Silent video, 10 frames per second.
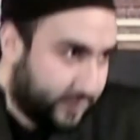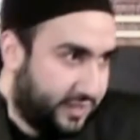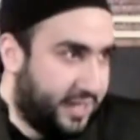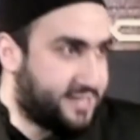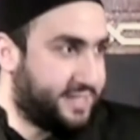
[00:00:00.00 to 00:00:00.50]

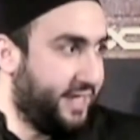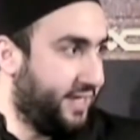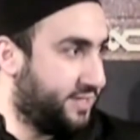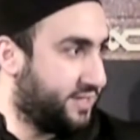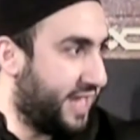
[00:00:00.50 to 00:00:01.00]

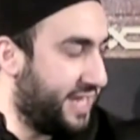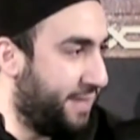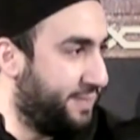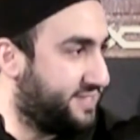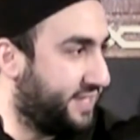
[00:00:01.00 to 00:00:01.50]
Yazid and
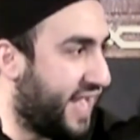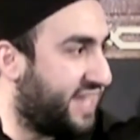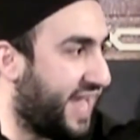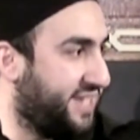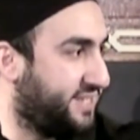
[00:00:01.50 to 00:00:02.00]
Ibn
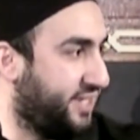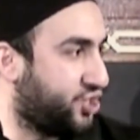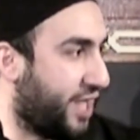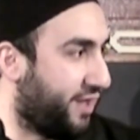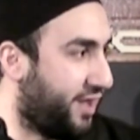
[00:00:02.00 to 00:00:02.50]
Ziyad hated
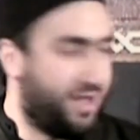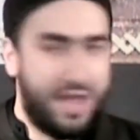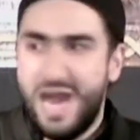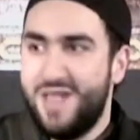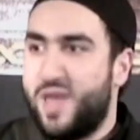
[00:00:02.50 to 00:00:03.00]
each other.
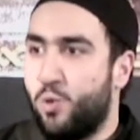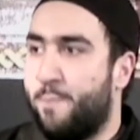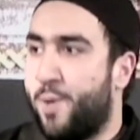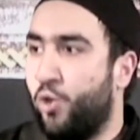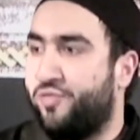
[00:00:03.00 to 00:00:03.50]
They were
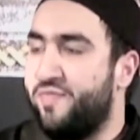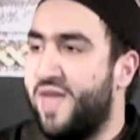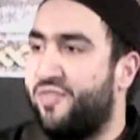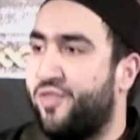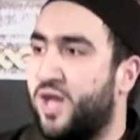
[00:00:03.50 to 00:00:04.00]
both in
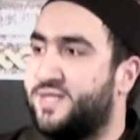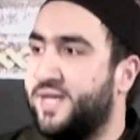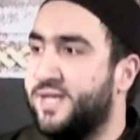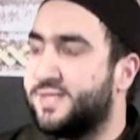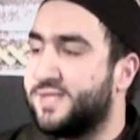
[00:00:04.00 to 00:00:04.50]
their
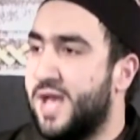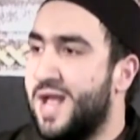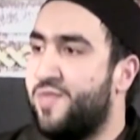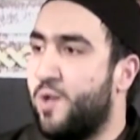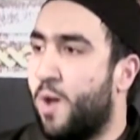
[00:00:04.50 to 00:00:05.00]

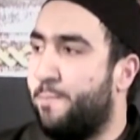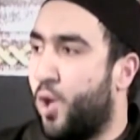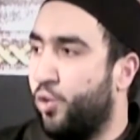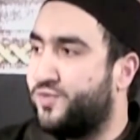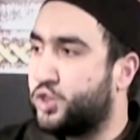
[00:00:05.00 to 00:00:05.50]
30s. They were
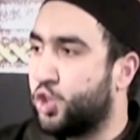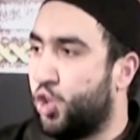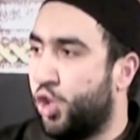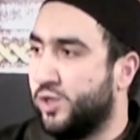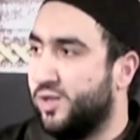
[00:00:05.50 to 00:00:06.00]
both
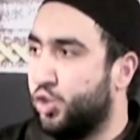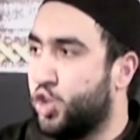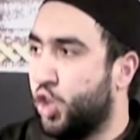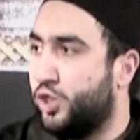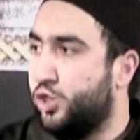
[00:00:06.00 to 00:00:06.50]
tall,
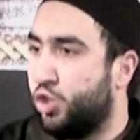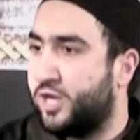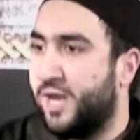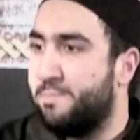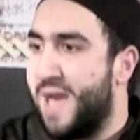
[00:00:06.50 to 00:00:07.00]

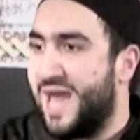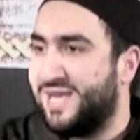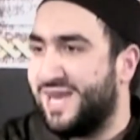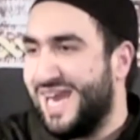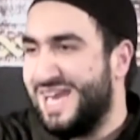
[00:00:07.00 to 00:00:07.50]
good-looking
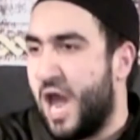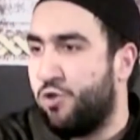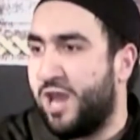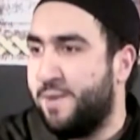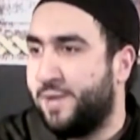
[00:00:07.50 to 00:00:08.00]
men in
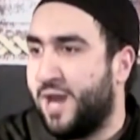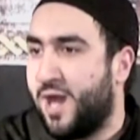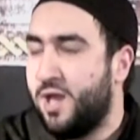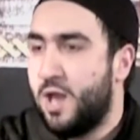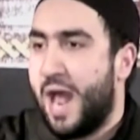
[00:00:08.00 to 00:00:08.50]

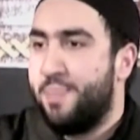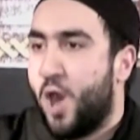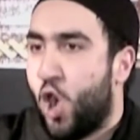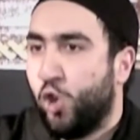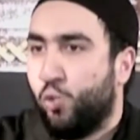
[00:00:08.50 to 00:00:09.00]
Arabia, and
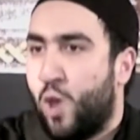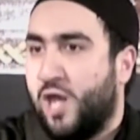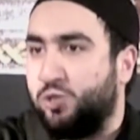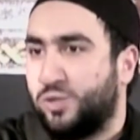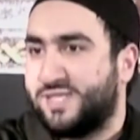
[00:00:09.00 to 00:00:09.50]
the whole
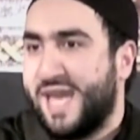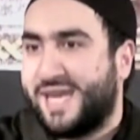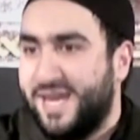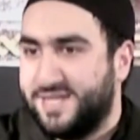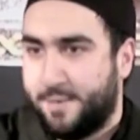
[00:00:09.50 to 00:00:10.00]
world was their
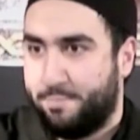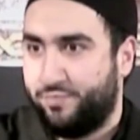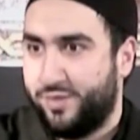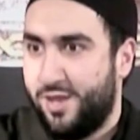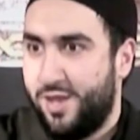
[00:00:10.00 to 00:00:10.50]
kingdom.